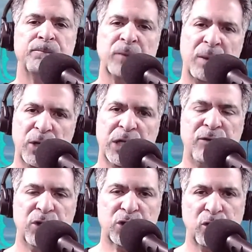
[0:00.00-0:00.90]
I'm going to give
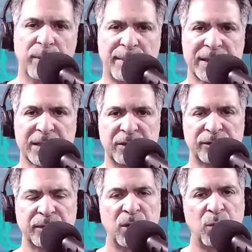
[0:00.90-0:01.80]
you a story about
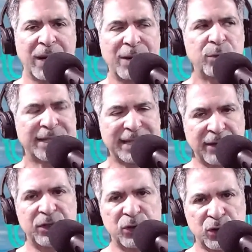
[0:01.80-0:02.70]
myself. When I was
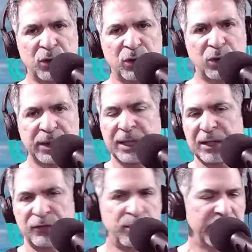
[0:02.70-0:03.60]
7 years old,
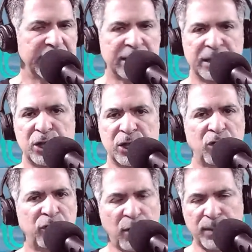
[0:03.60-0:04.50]
if you've been listening to the show,
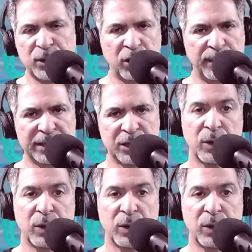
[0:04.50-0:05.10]
you've heard me talk about this.